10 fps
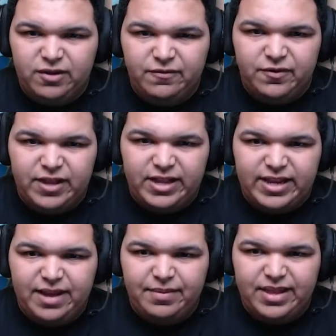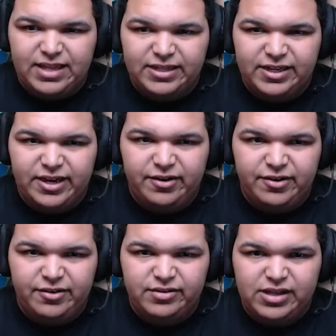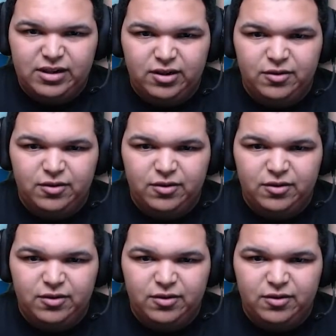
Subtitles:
for that to happen. That's a Gyarados. Hello.